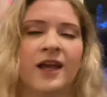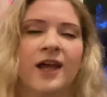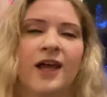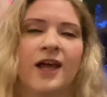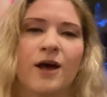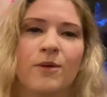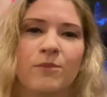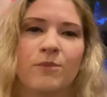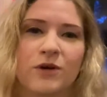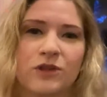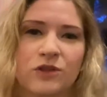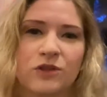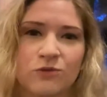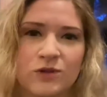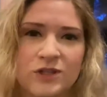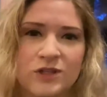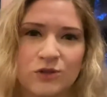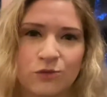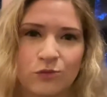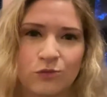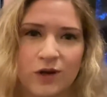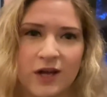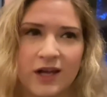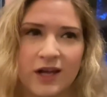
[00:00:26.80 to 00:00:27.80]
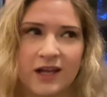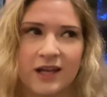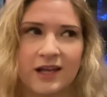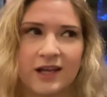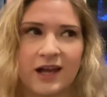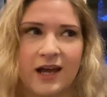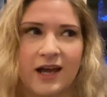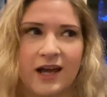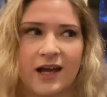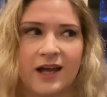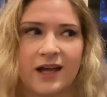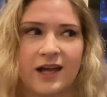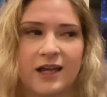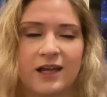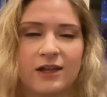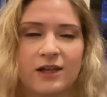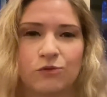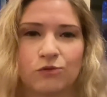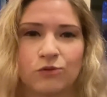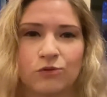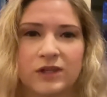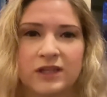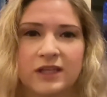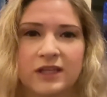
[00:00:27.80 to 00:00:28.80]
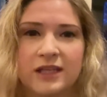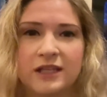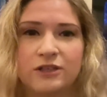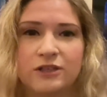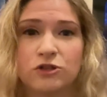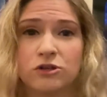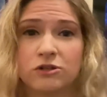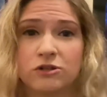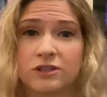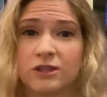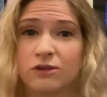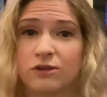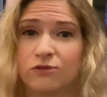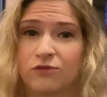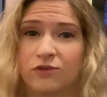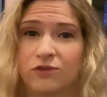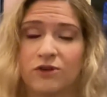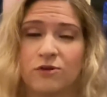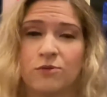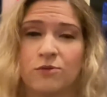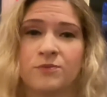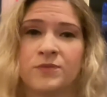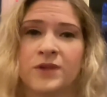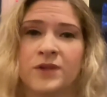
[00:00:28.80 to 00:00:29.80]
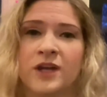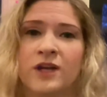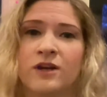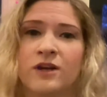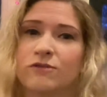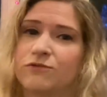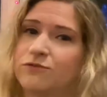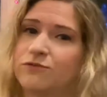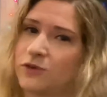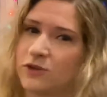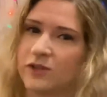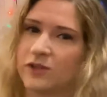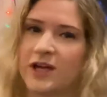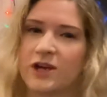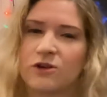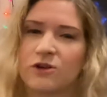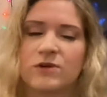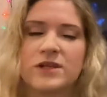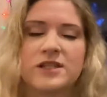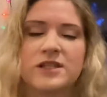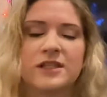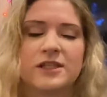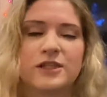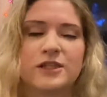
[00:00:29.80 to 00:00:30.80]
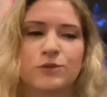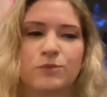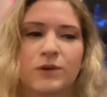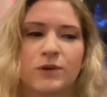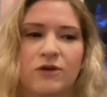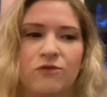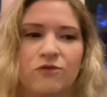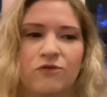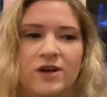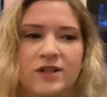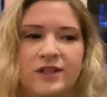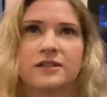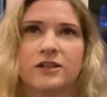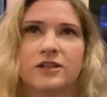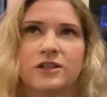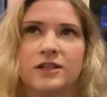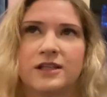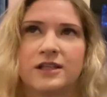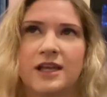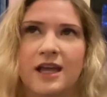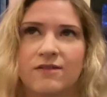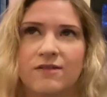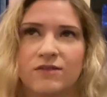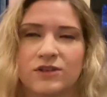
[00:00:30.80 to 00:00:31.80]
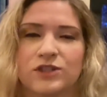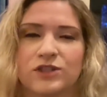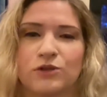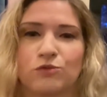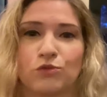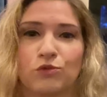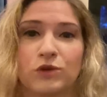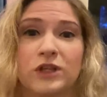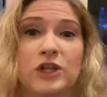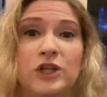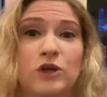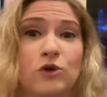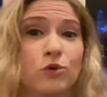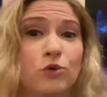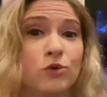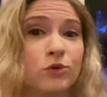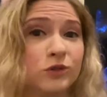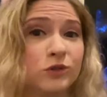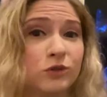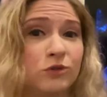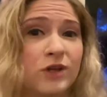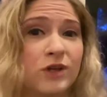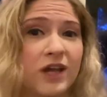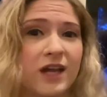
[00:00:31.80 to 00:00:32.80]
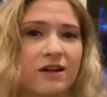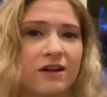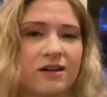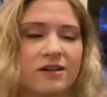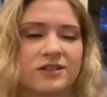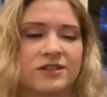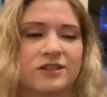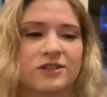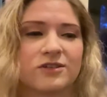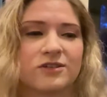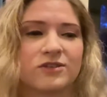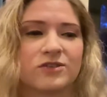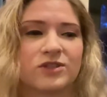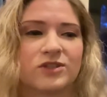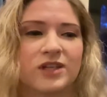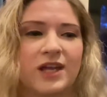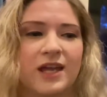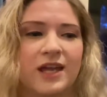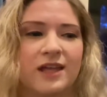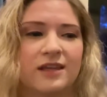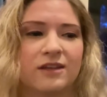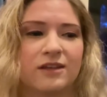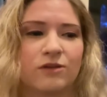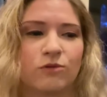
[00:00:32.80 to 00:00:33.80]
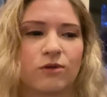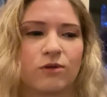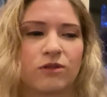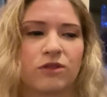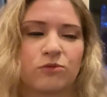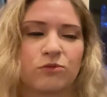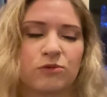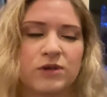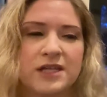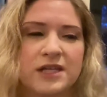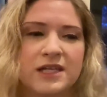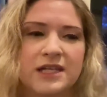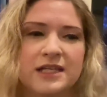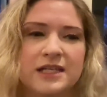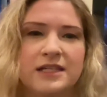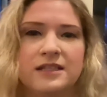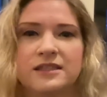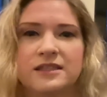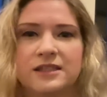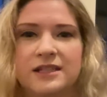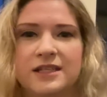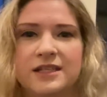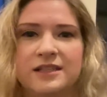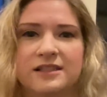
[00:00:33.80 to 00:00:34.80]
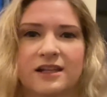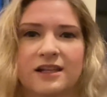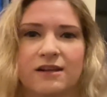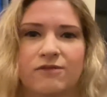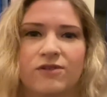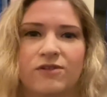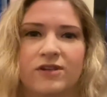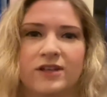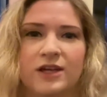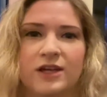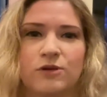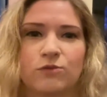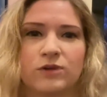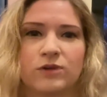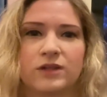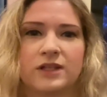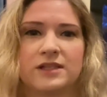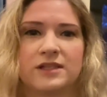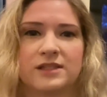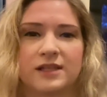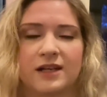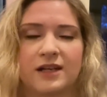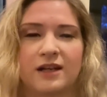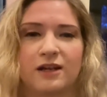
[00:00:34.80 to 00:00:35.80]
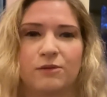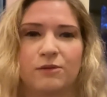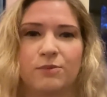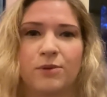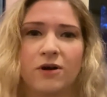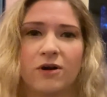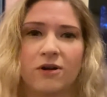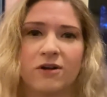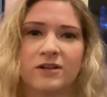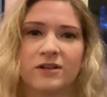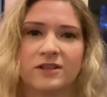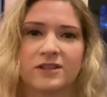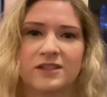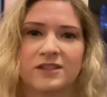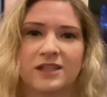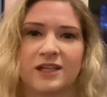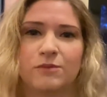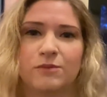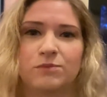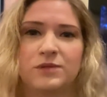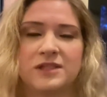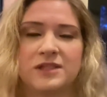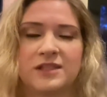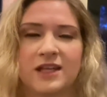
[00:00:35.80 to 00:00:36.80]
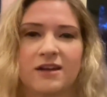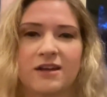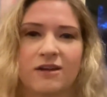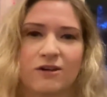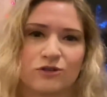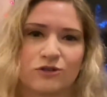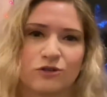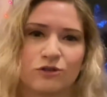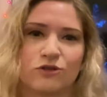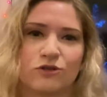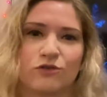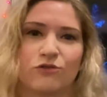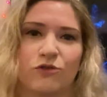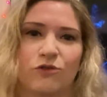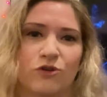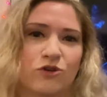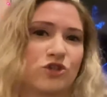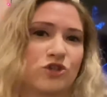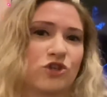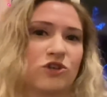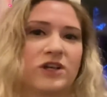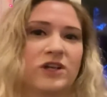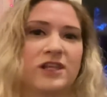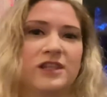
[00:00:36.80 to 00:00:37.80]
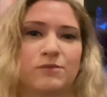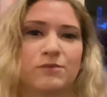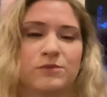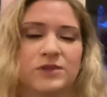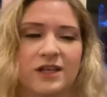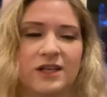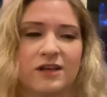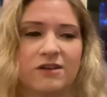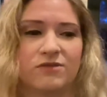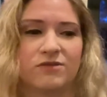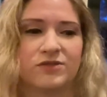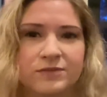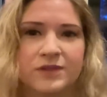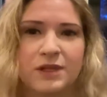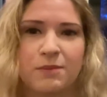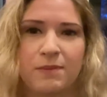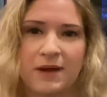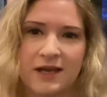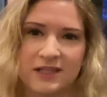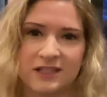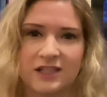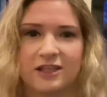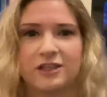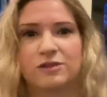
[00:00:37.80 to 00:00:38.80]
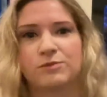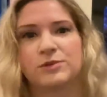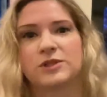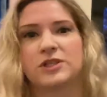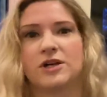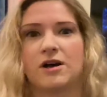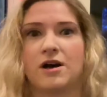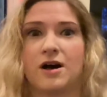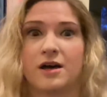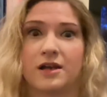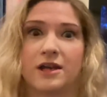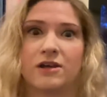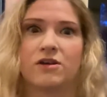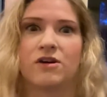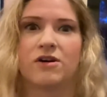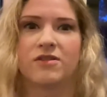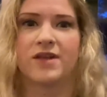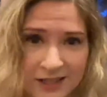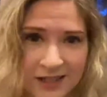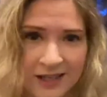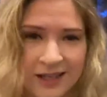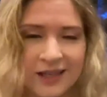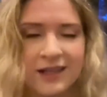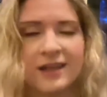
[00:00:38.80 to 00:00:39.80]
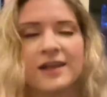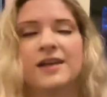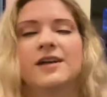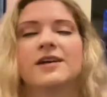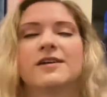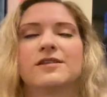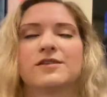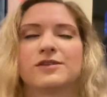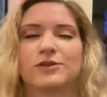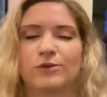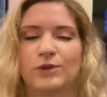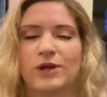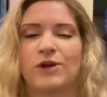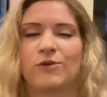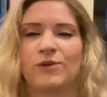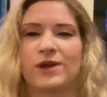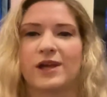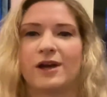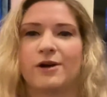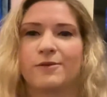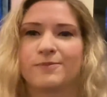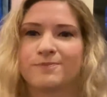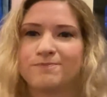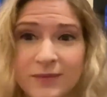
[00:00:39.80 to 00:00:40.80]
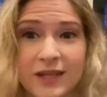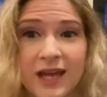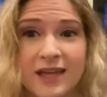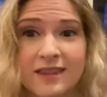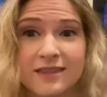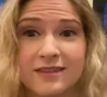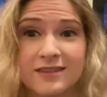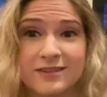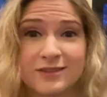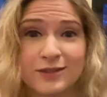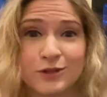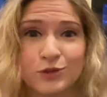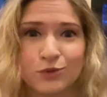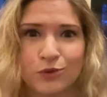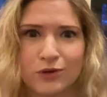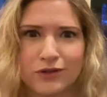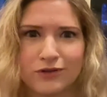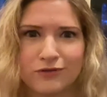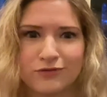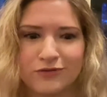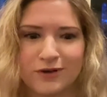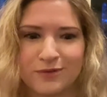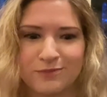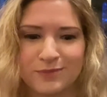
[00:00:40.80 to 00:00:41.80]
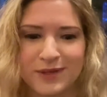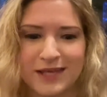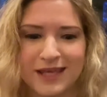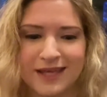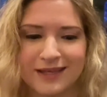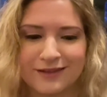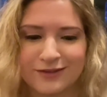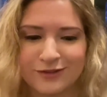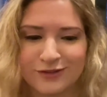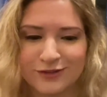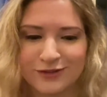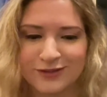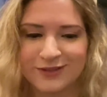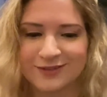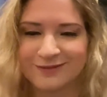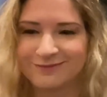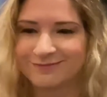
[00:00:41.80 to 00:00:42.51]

But the reason why I really took to the film for a lot of reasons, but I felt gave us some really cool new characters, and there were three key scenes that I felt like really set it apart and set up these characters for a journey themselves, the passing of the baton and all that. So here we go. This is where the fun begins.